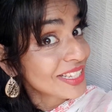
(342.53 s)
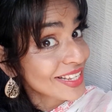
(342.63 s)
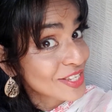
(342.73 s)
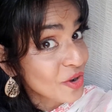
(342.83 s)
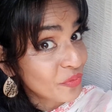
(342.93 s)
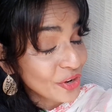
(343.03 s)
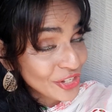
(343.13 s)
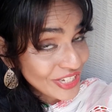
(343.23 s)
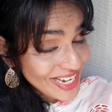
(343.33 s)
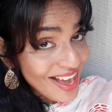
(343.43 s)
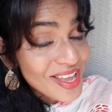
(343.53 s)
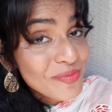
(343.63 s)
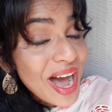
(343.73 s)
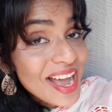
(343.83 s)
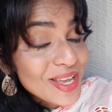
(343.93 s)
this is your first
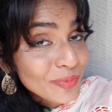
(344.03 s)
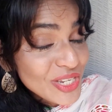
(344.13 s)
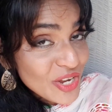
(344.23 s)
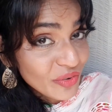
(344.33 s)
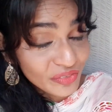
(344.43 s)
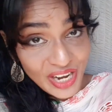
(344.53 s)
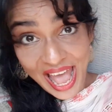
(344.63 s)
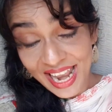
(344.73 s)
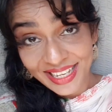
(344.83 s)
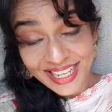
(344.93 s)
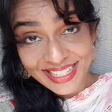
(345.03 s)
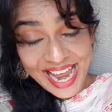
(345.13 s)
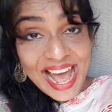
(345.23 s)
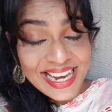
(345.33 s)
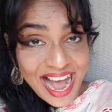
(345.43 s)
time, I am D over analyst,
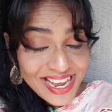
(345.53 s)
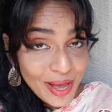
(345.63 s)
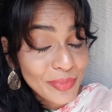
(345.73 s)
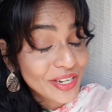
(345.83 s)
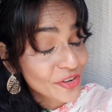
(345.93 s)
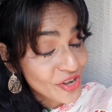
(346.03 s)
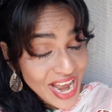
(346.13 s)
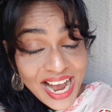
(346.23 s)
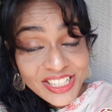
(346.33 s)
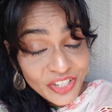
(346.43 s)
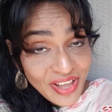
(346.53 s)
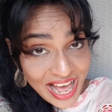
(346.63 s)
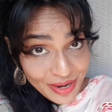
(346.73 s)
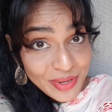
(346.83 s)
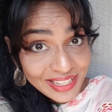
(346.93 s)
and I am in reactive
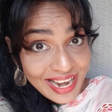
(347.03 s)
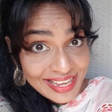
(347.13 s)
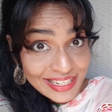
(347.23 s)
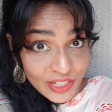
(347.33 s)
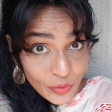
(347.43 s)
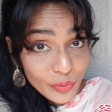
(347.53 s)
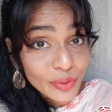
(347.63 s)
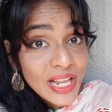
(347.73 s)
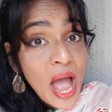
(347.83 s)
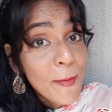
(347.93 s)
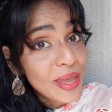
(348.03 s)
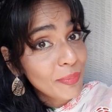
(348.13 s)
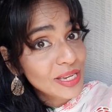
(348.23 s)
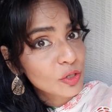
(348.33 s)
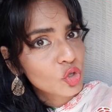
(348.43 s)
element. Like in school,
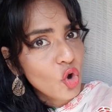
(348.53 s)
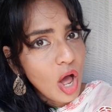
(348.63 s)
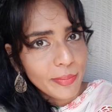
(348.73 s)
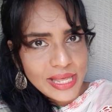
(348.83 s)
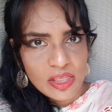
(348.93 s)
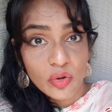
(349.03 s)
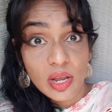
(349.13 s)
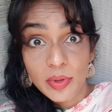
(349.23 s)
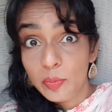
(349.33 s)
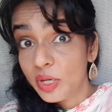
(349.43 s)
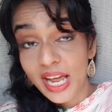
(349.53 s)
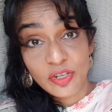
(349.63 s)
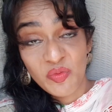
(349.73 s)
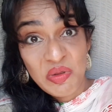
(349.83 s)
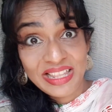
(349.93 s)
people used to call me sodium and
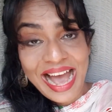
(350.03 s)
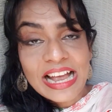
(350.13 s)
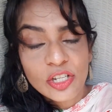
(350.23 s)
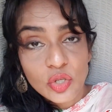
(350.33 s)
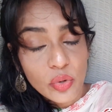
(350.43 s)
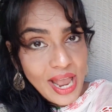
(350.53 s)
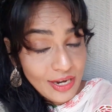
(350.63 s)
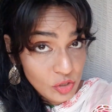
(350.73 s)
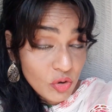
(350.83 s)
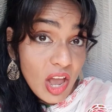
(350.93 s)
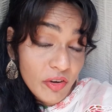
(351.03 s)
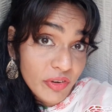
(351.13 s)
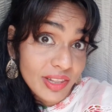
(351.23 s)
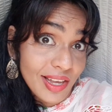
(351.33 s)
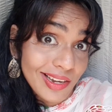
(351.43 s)
potassium because I just react to
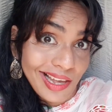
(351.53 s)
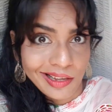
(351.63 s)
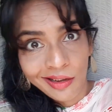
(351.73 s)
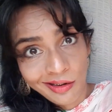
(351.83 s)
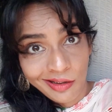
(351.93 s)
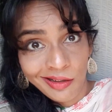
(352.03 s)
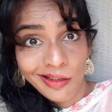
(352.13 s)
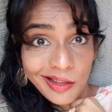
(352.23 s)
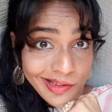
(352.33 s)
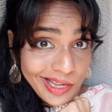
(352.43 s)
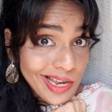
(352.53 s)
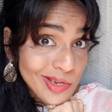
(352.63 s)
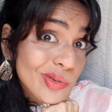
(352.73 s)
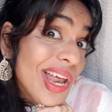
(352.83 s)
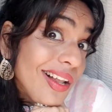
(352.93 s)
everything. Like, can
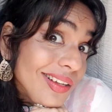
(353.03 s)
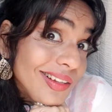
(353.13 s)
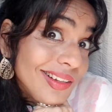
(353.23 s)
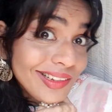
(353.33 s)
you tell?